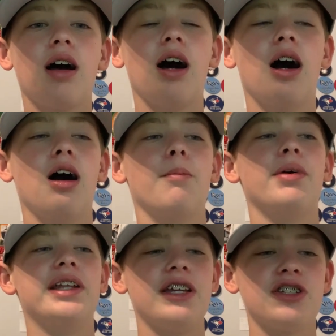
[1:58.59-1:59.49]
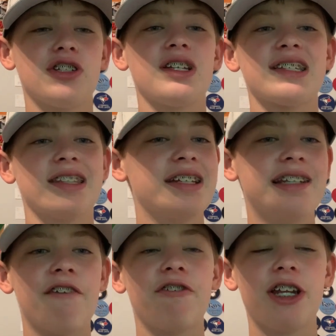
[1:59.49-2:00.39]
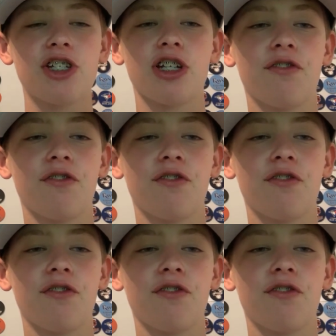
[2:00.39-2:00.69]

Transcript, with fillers: Um, but he's just the definition